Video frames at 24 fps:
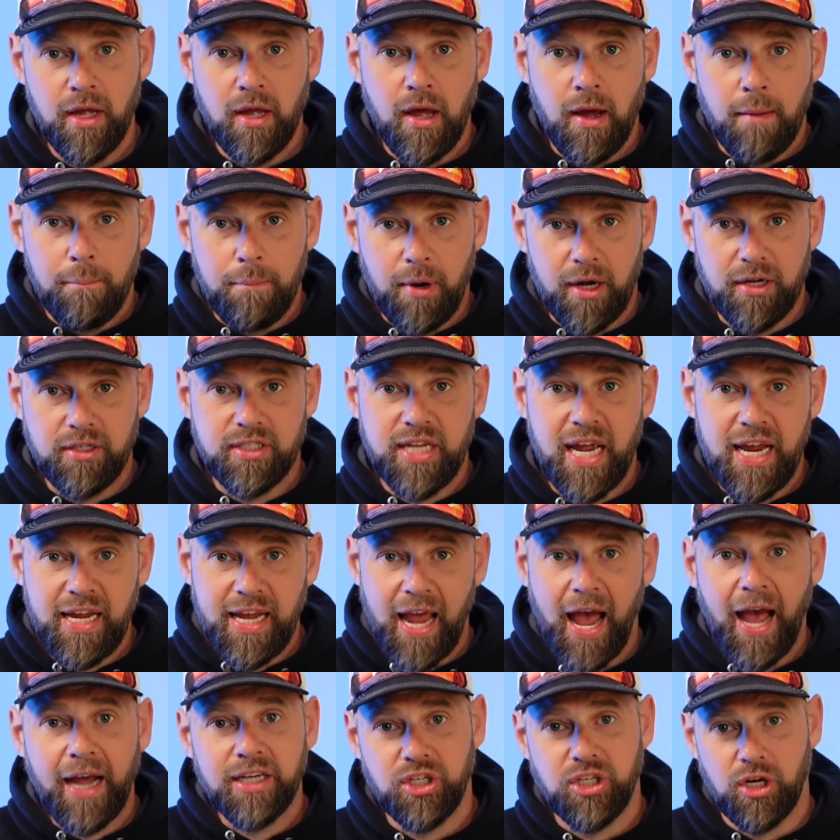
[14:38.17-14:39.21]
But take
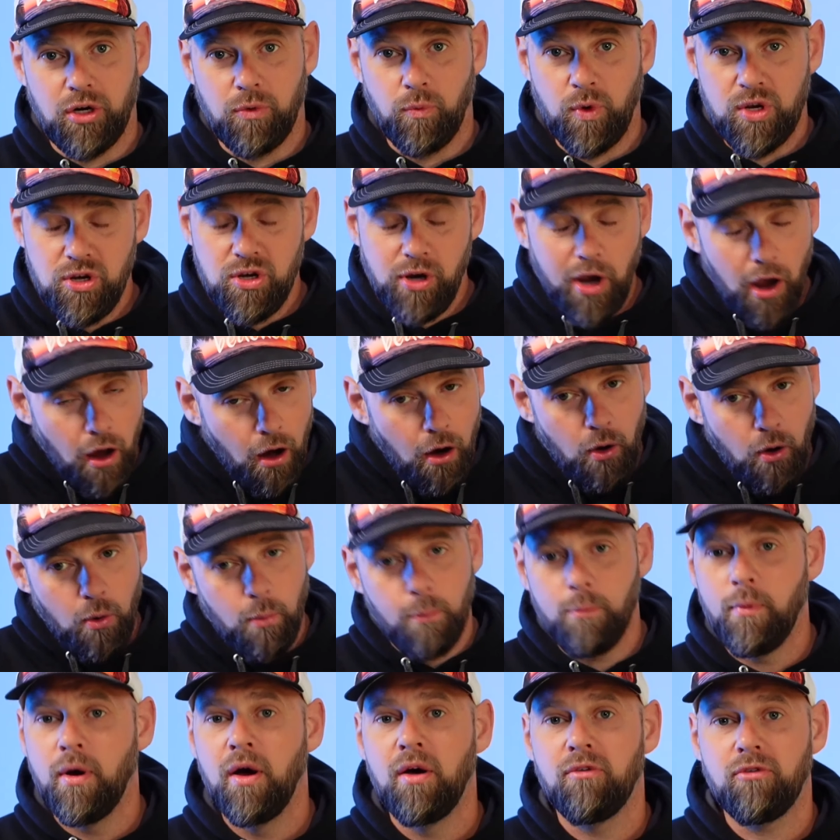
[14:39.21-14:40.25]
action. When you get home
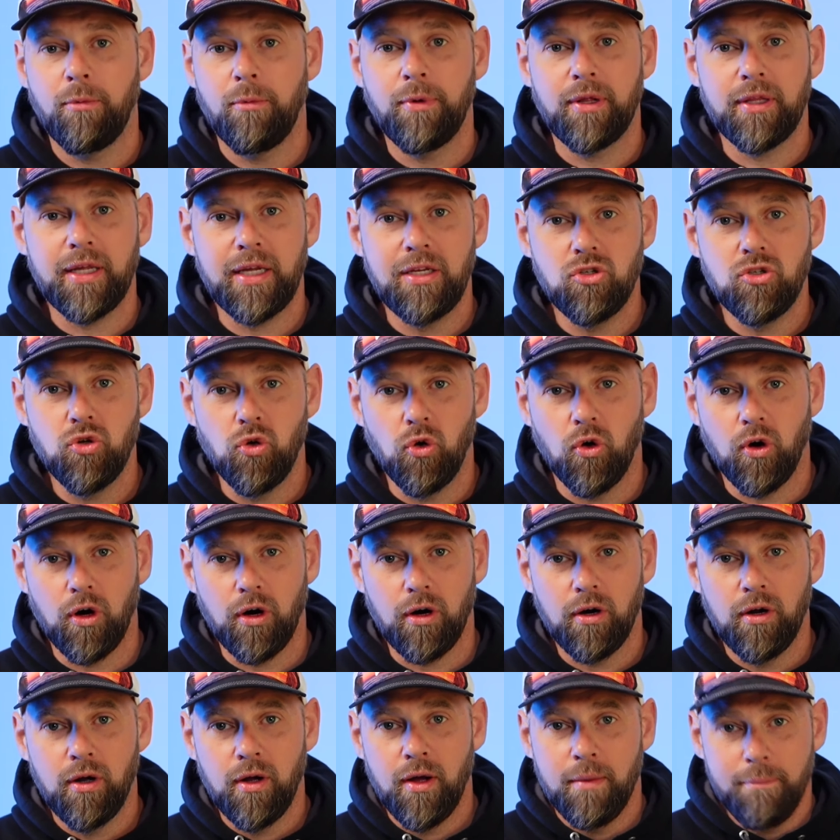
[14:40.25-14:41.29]
from a lean tour,
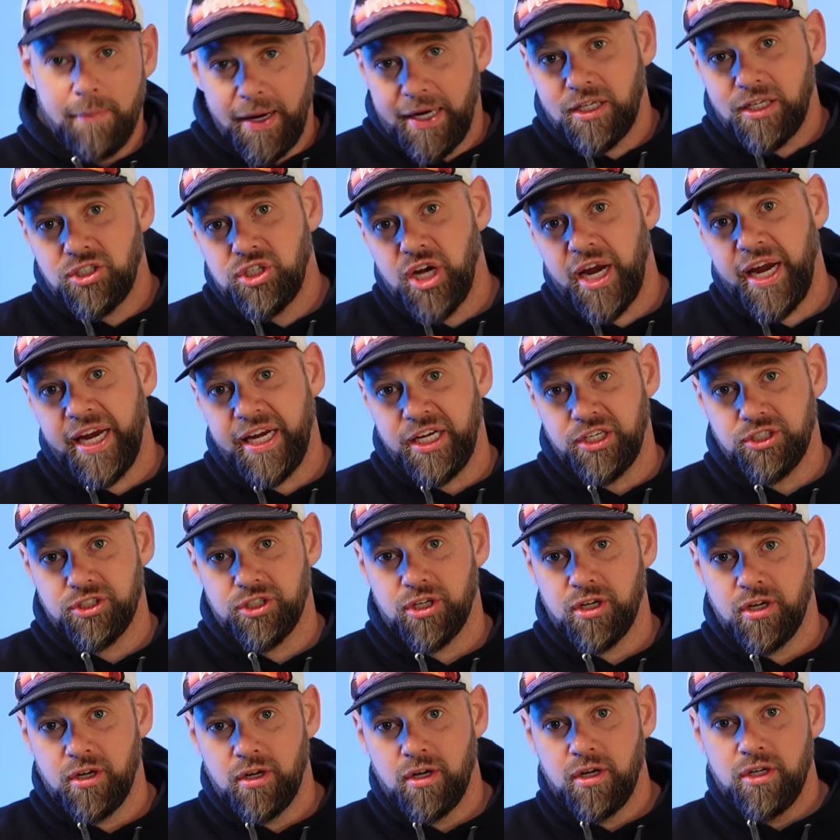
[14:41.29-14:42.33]
make a change.
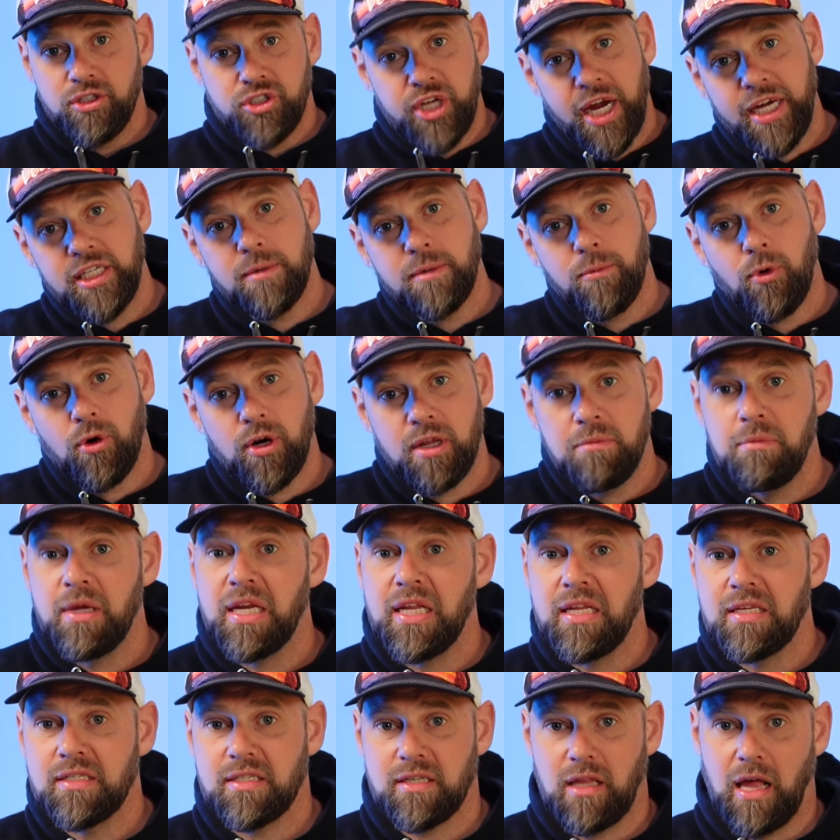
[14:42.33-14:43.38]
Change a morning meeting
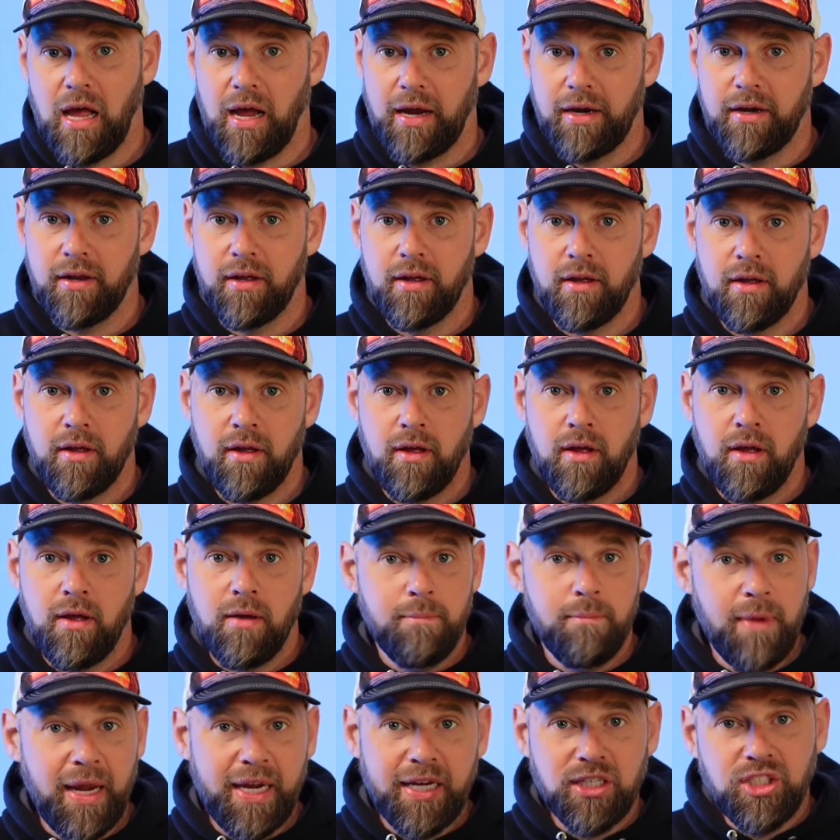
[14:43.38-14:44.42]
slide.
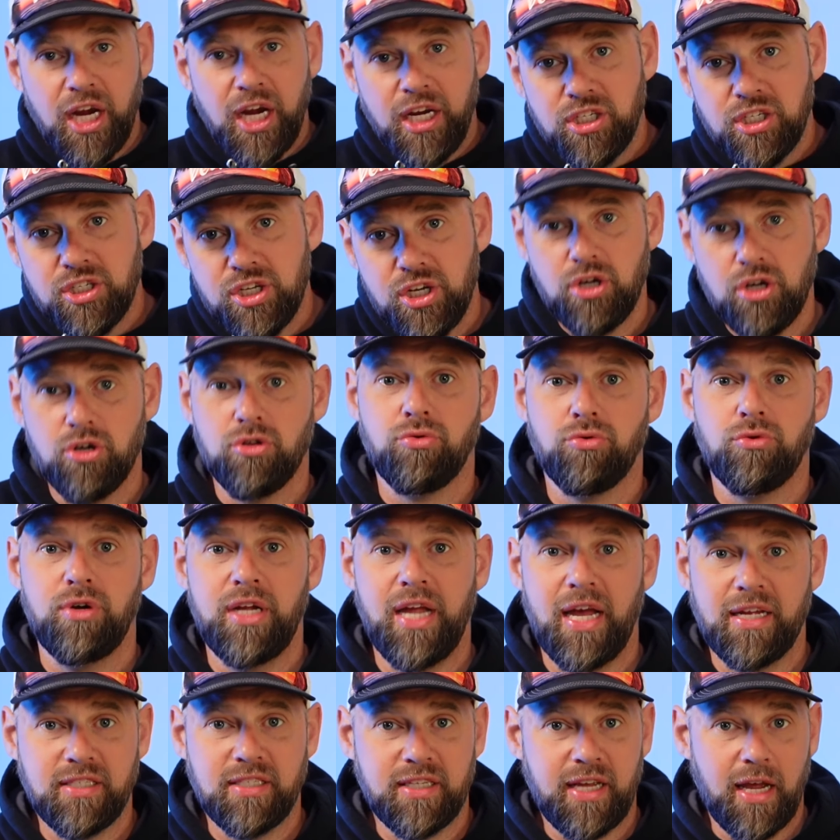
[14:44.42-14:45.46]
Make a change to your
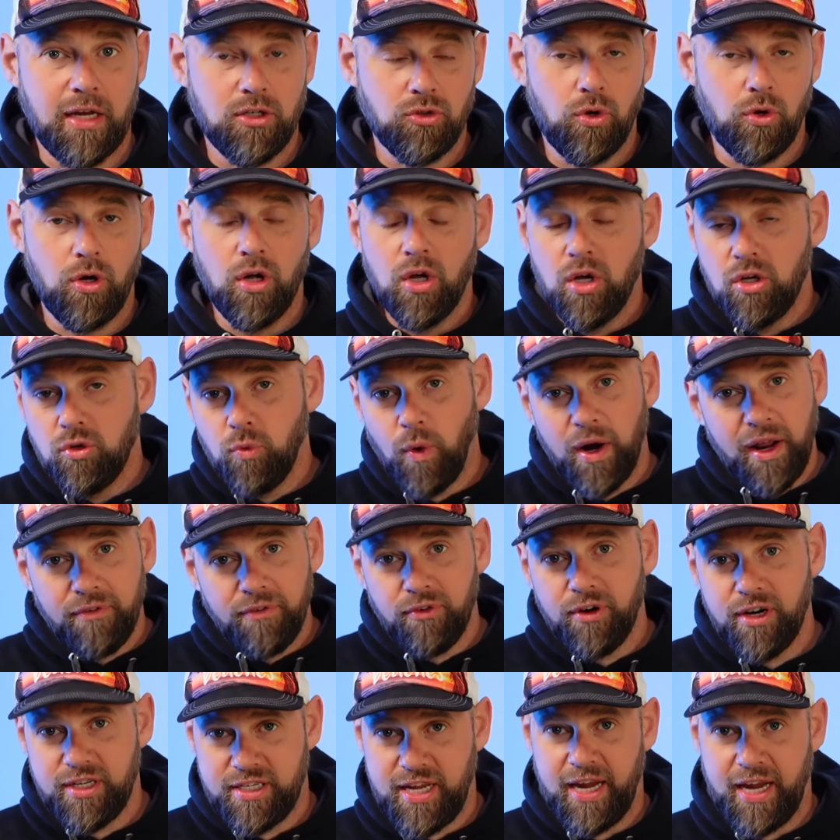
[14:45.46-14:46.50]
3S schedule. Whatever
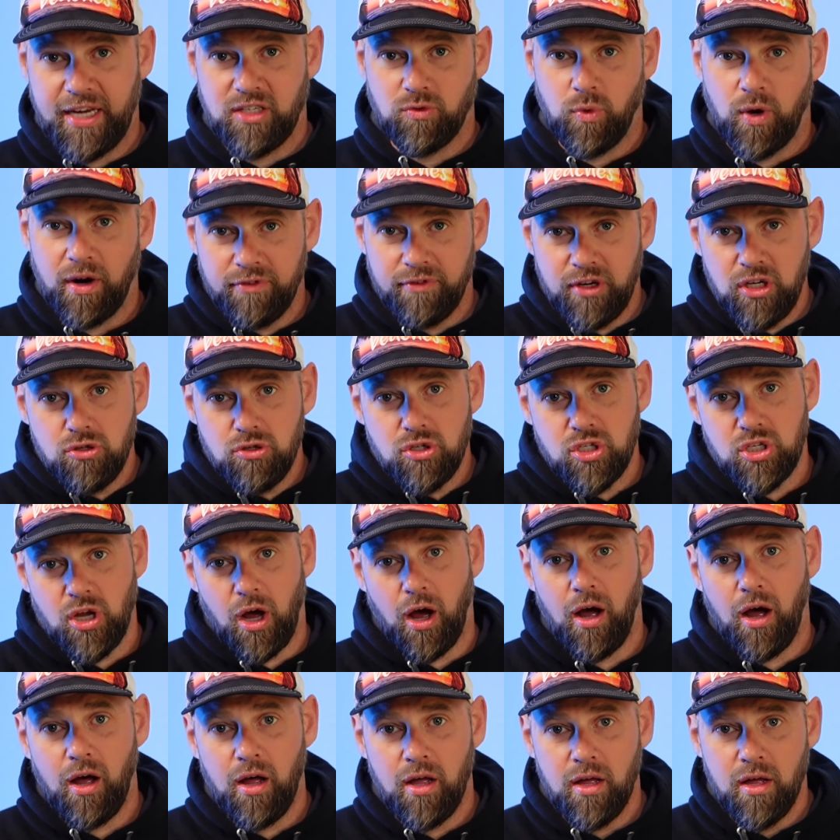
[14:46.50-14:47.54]
it takes, whatever you
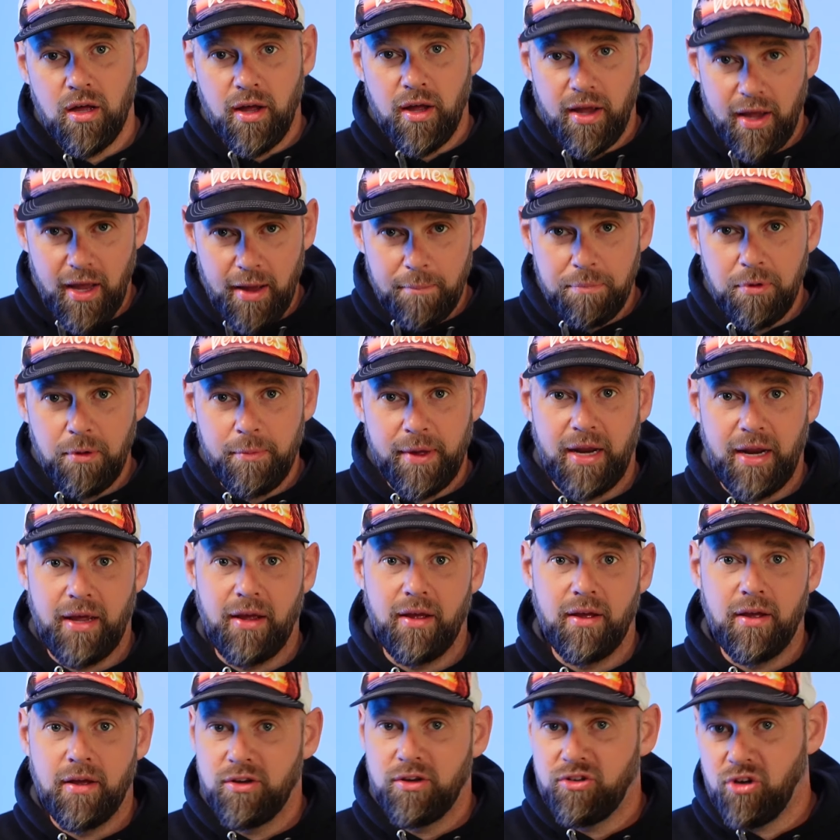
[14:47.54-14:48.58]
saw, implement it.
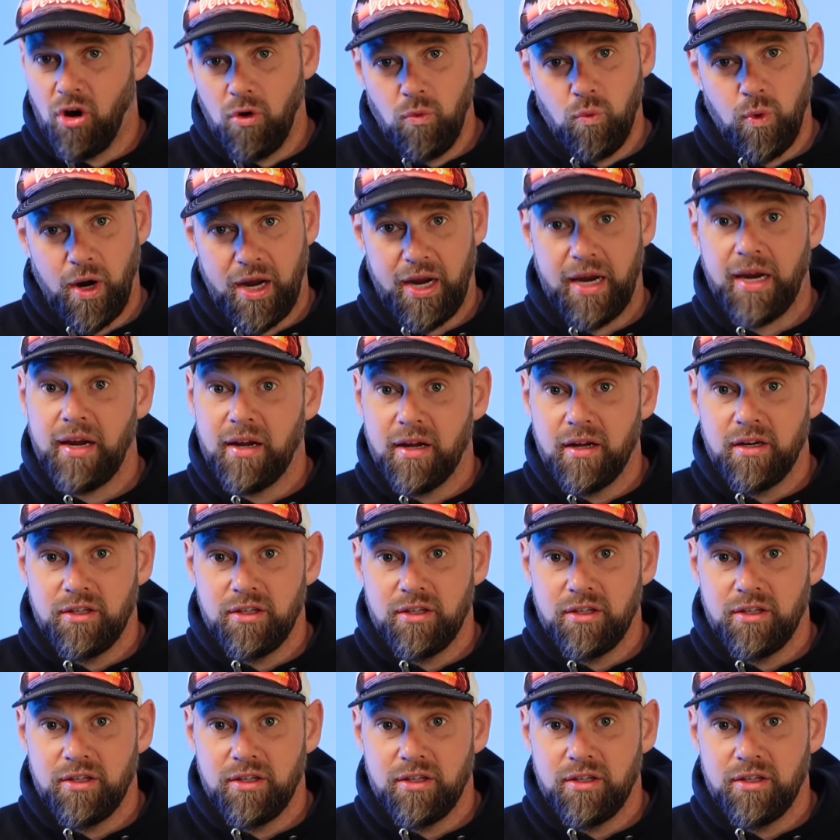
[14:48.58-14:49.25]
Don't wait.